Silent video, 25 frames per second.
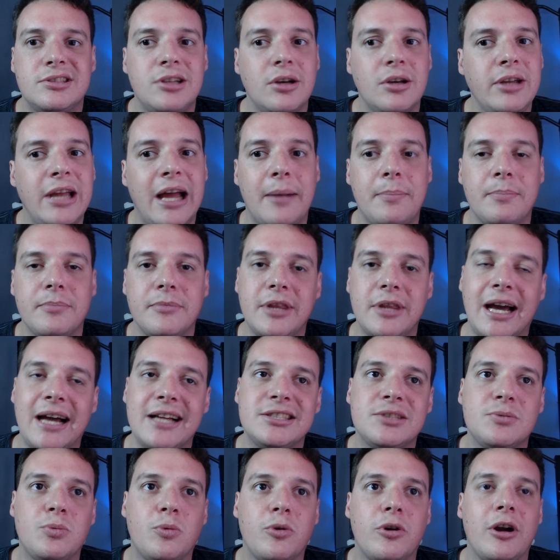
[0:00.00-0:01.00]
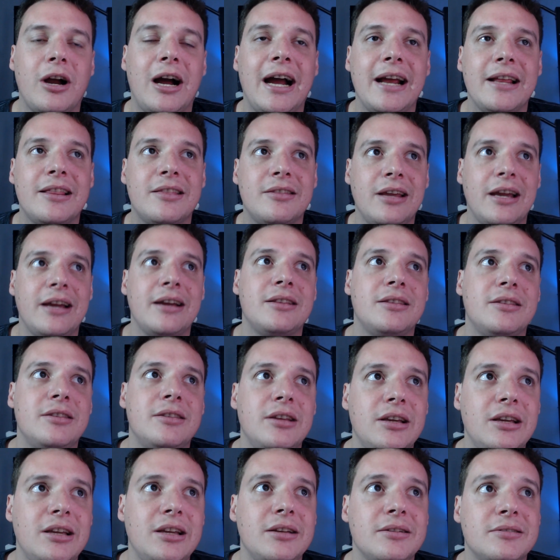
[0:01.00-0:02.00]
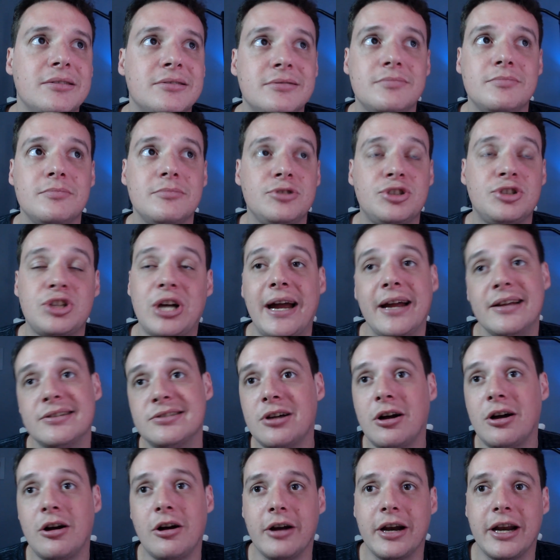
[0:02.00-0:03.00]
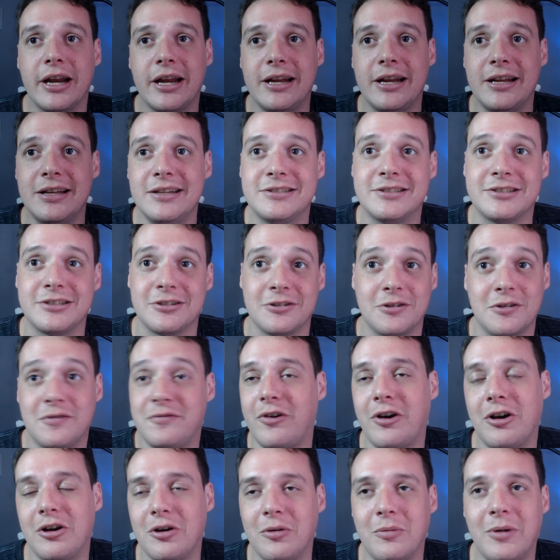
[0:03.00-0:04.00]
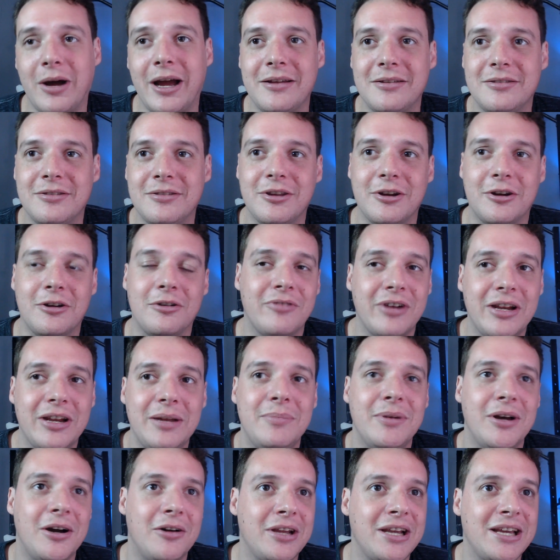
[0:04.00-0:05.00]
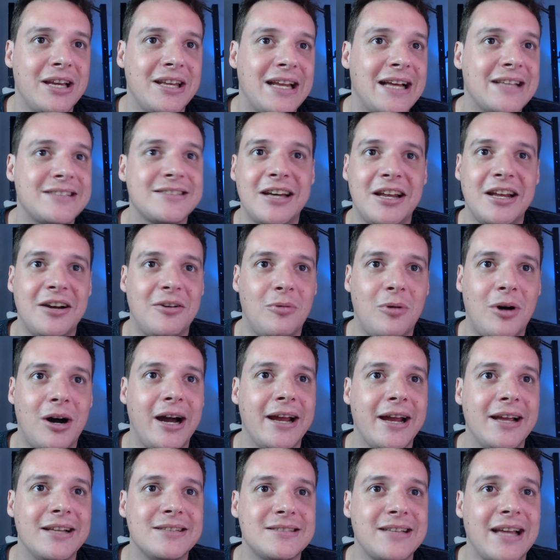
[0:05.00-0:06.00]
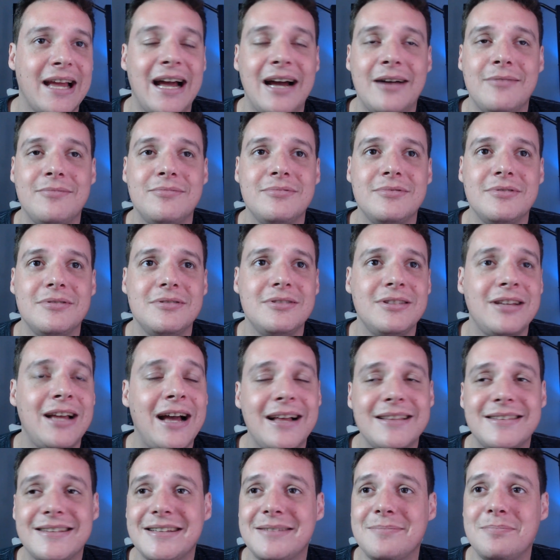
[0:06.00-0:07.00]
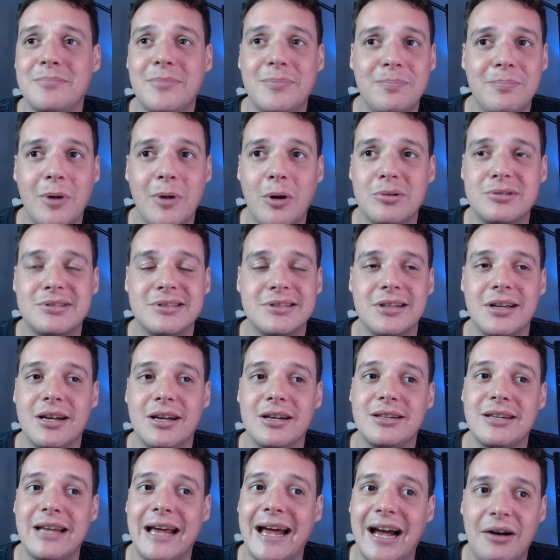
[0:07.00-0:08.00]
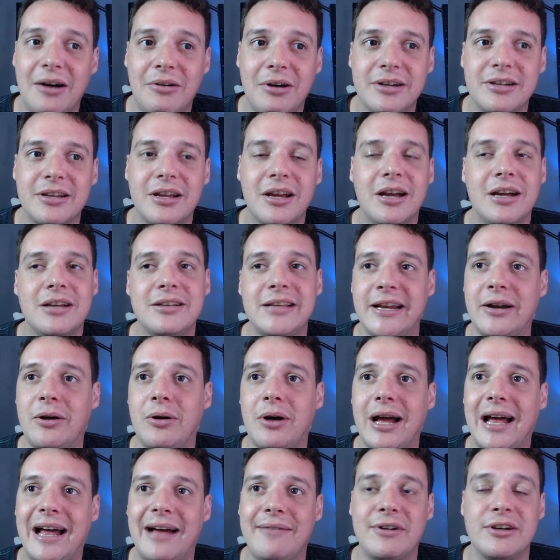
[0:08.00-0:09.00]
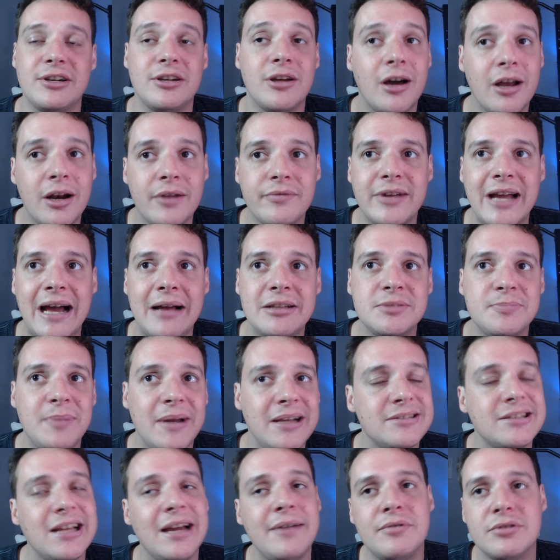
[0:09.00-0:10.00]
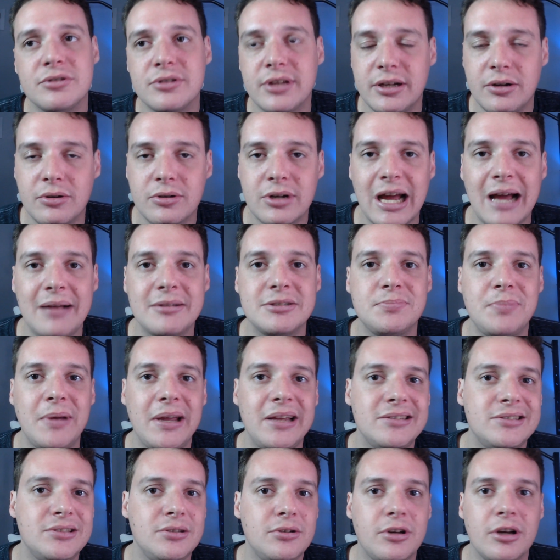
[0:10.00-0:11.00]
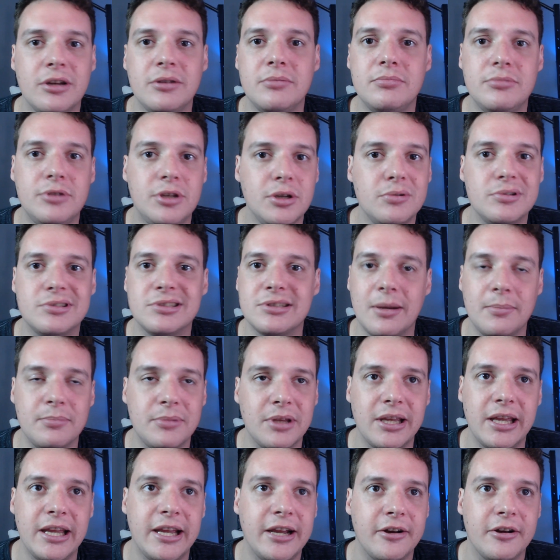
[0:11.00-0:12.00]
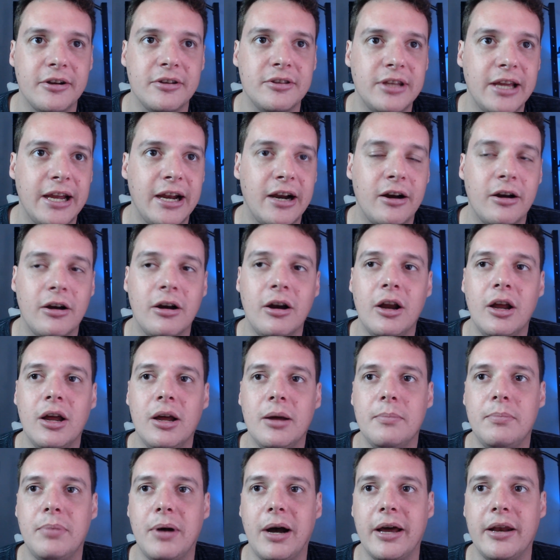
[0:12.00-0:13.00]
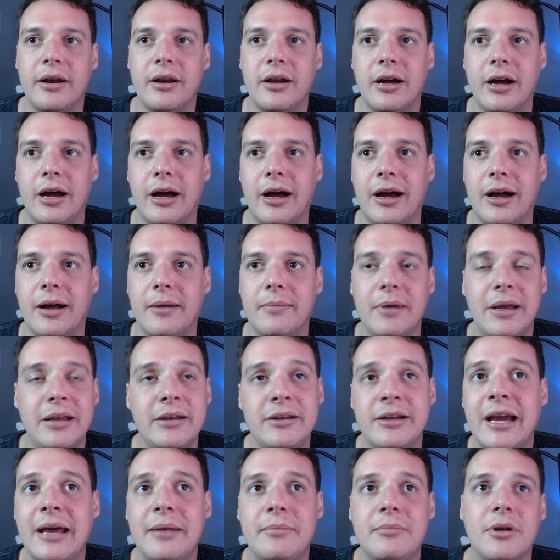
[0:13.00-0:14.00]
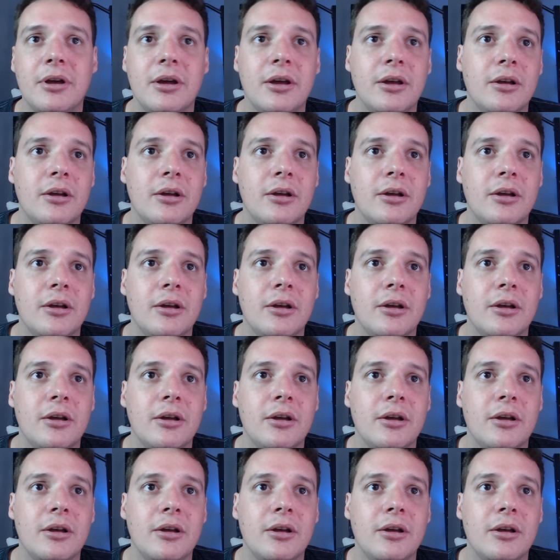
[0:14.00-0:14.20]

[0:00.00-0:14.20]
So yeah, that's where I think the Giants are. Is they're far away. They're rebuilding, and that's kind of why is they have not the most talent. They don't have a ton of cap space. They have a little cap space. You could do something here and there, but uh, and again,